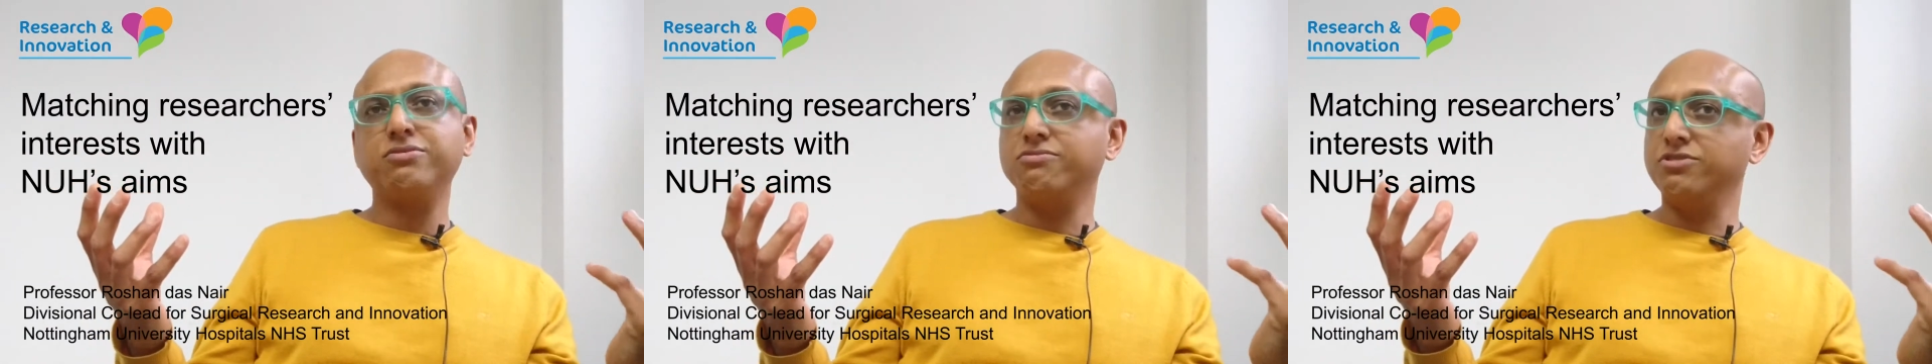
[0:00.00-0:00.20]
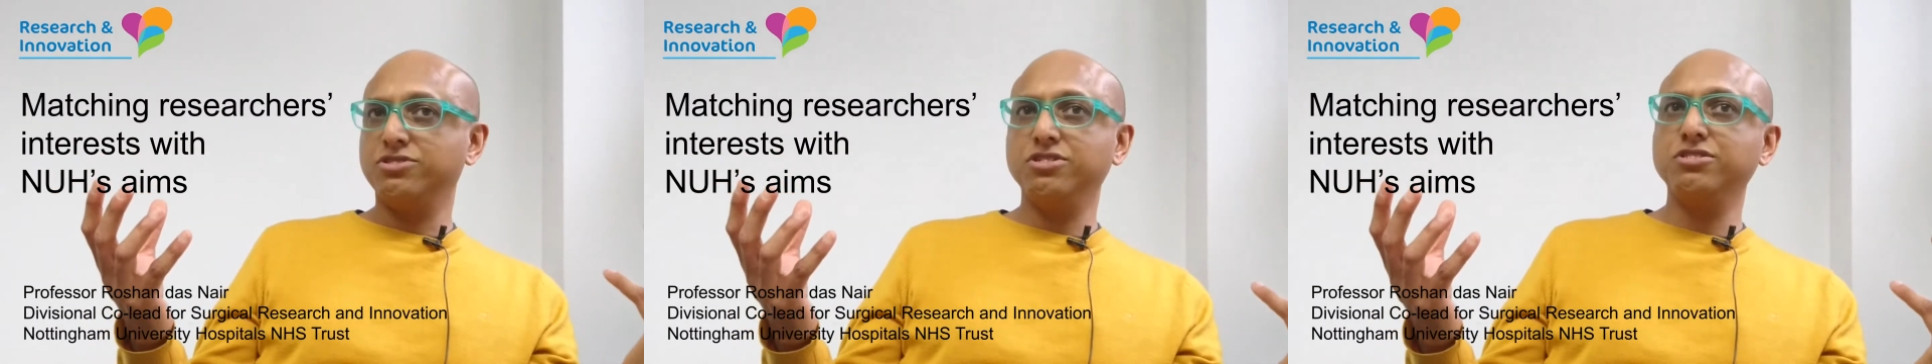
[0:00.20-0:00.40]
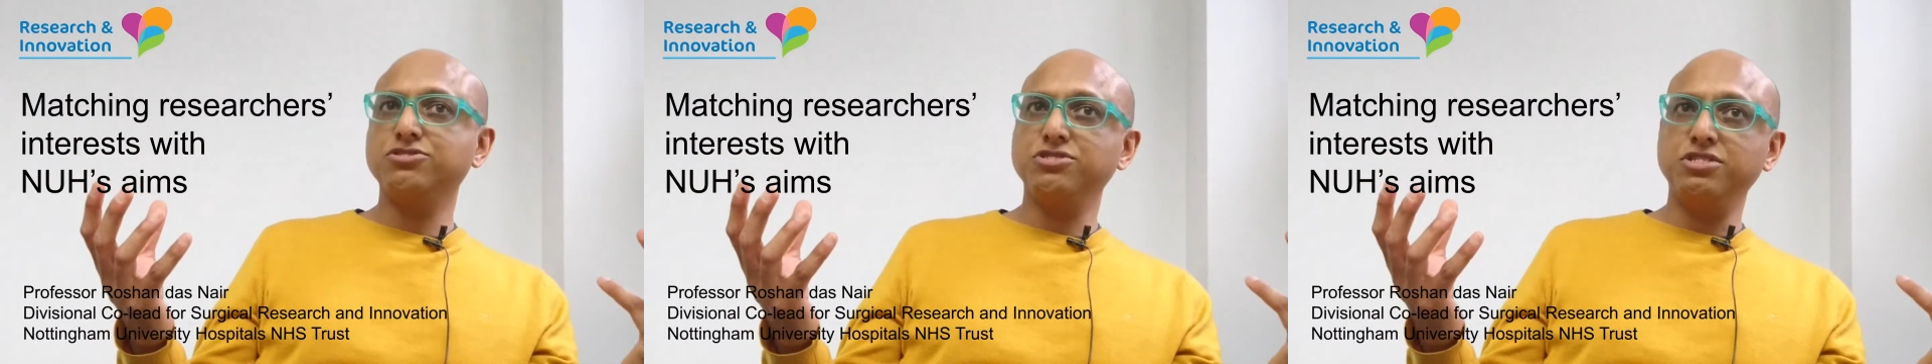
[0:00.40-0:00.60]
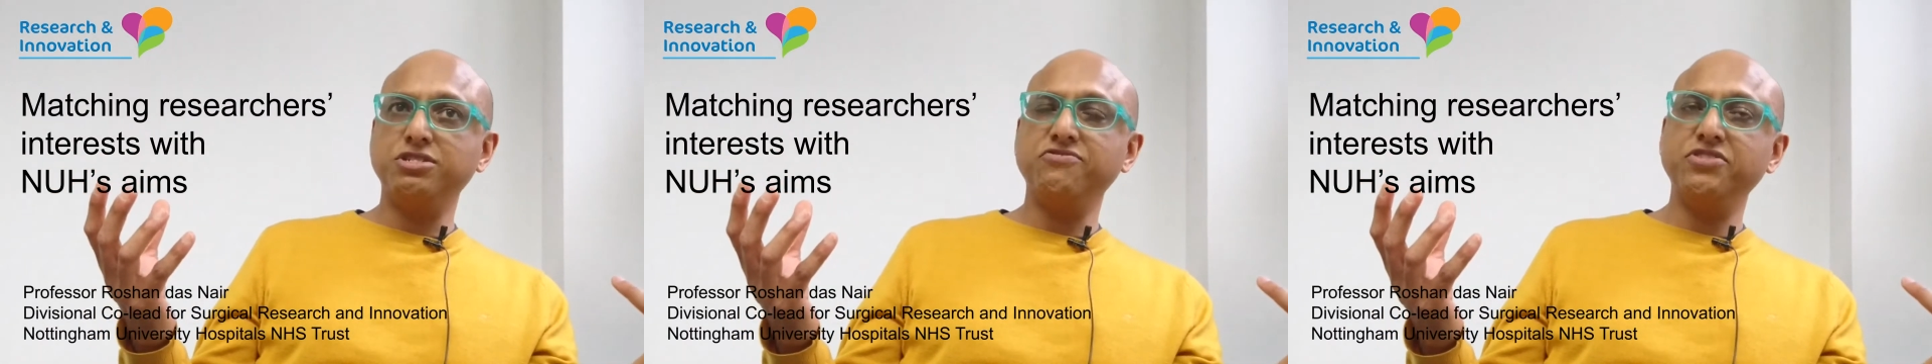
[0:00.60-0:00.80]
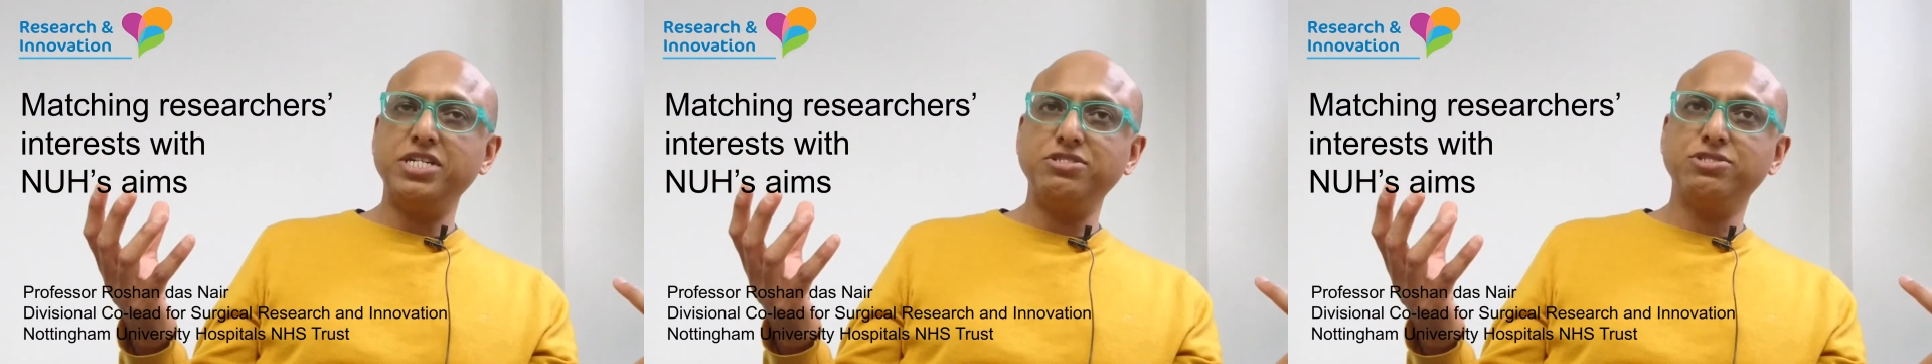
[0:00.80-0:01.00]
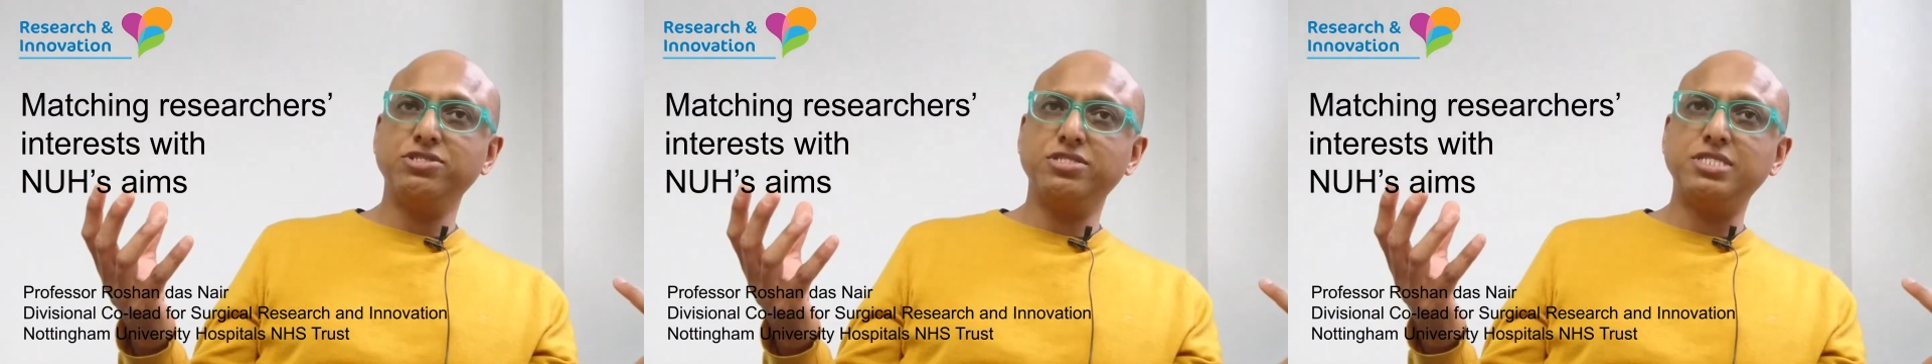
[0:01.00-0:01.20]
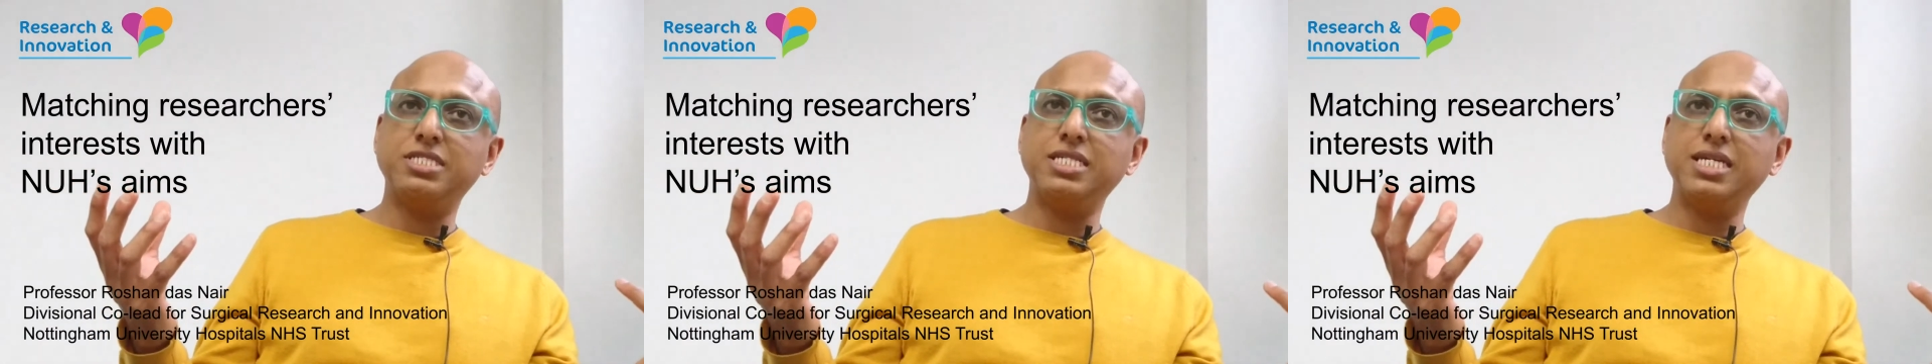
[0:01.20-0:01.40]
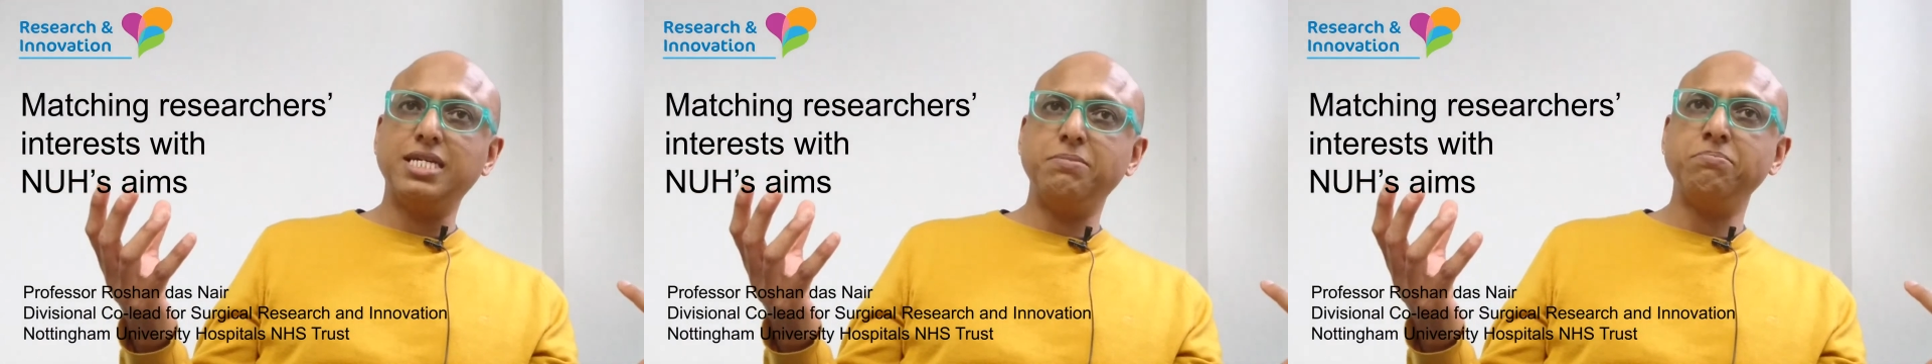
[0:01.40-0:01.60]
the research and innovation
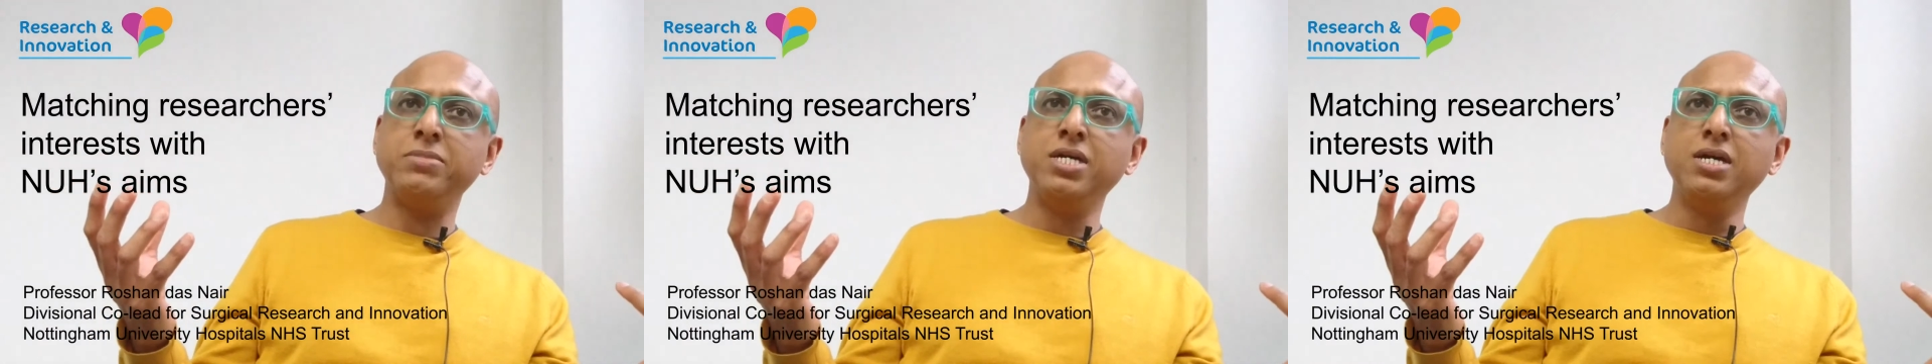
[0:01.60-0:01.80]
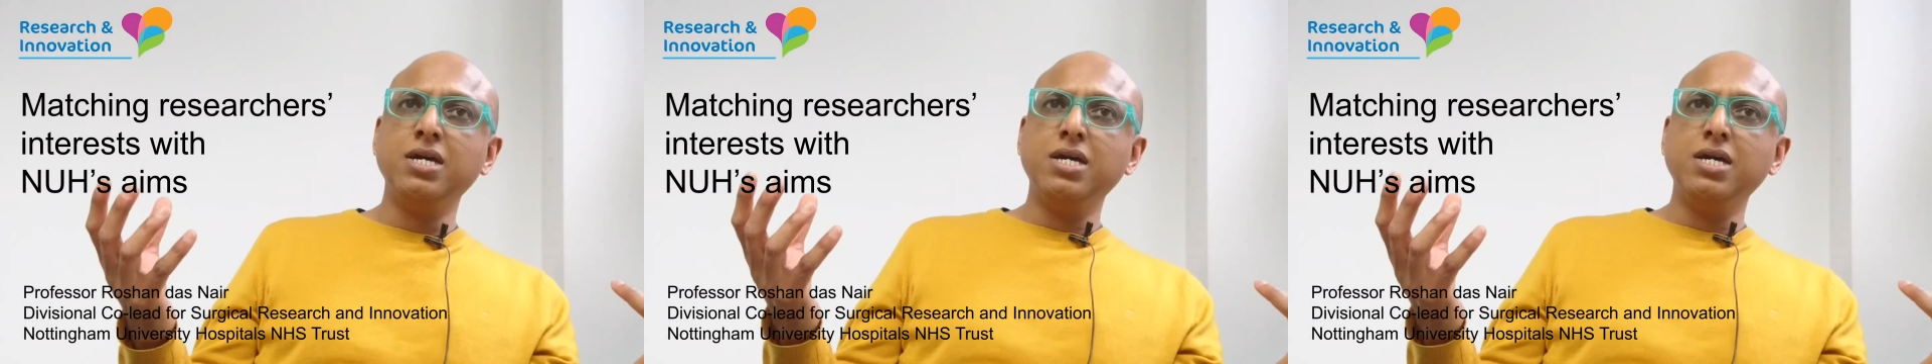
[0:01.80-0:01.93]
team.